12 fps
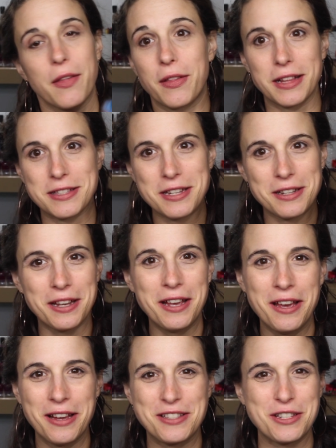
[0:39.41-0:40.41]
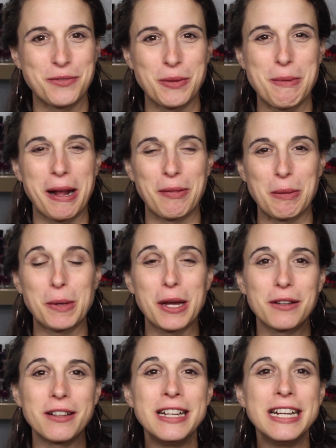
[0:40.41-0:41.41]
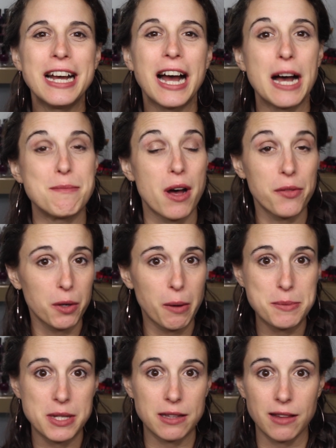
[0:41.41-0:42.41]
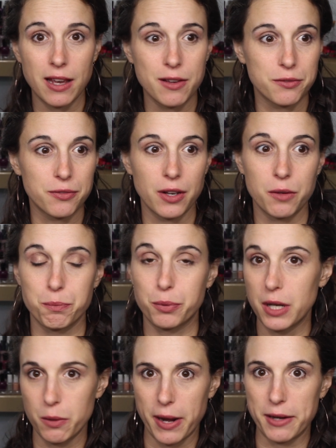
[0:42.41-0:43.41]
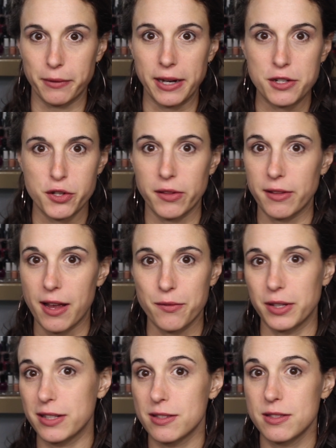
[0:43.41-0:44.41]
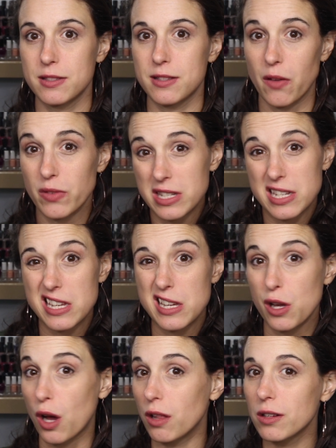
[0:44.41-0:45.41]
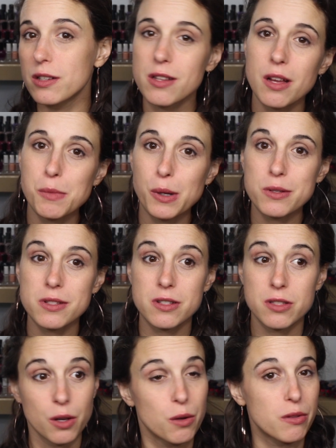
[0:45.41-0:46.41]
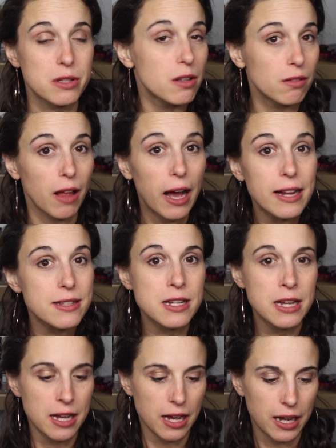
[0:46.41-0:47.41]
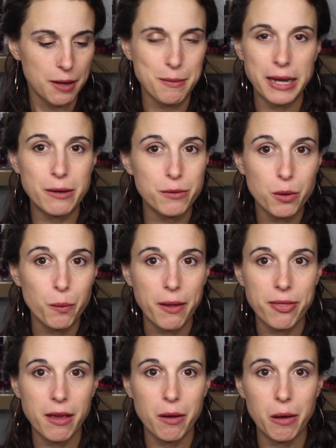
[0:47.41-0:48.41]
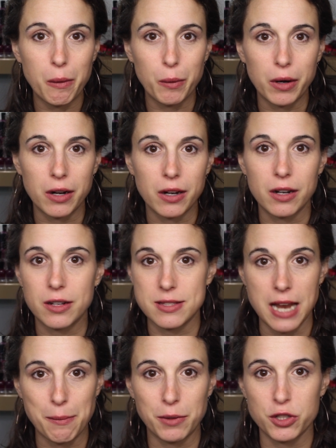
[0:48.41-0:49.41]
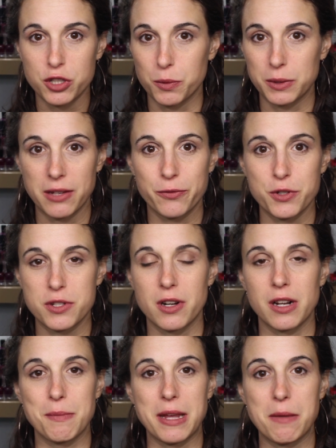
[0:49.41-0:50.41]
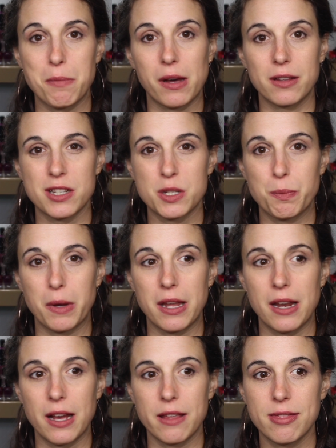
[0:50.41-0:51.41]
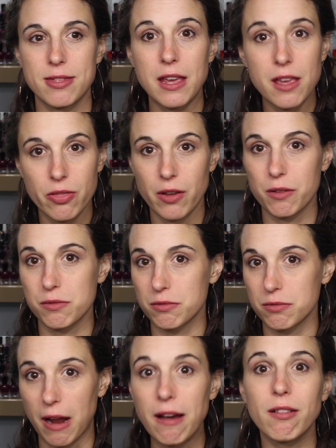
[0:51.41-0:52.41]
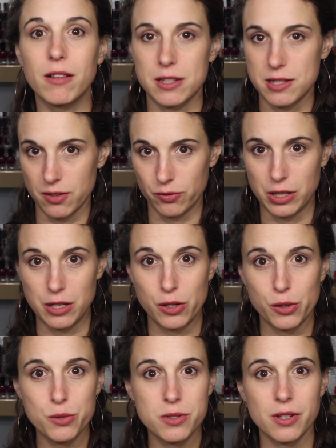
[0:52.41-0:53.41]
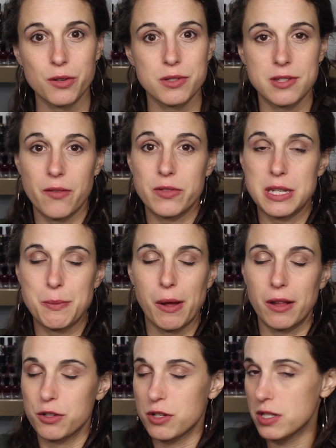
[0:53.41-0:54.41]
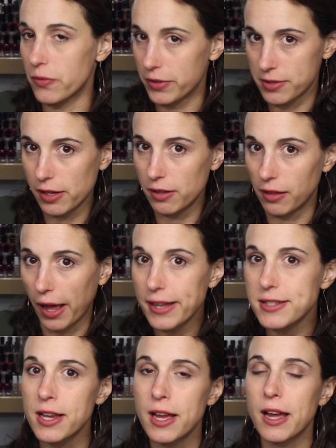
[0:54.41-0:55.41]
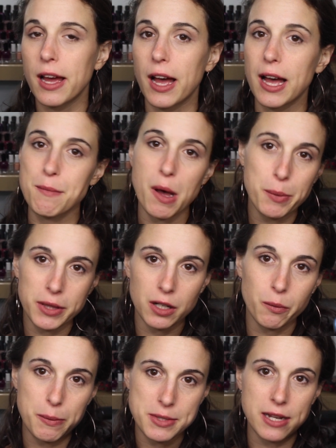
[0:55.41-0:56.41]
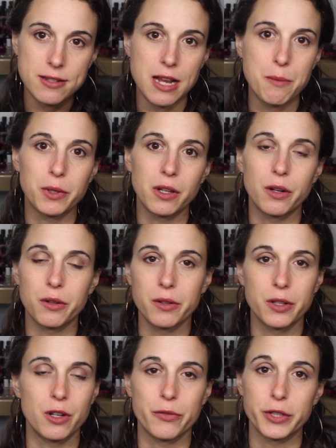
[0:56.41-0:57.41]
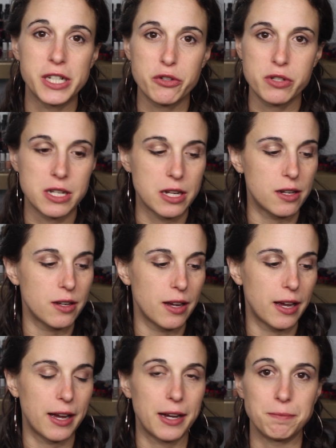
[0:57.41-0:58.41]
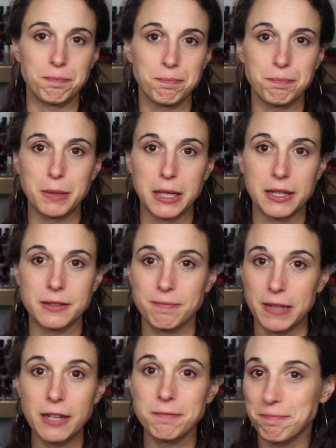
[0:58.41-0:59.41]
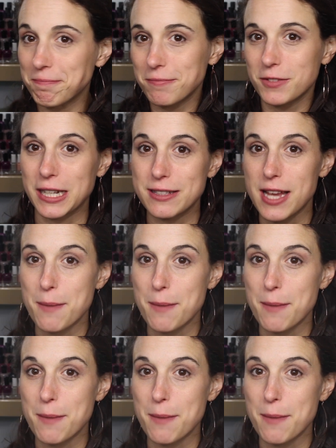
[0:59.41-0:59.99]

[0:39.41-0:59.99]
think that's it. It's just from the back of their bottle. On their website they have a pretty wide range. I think they have like 70 colors almost, so that's a lot. I don't know when they were established or when they first started making polish, but I think they're relatively new, so 70 polishes feels like a lot. I'll put their website down below, you know, if you're interested, but yeah, so that's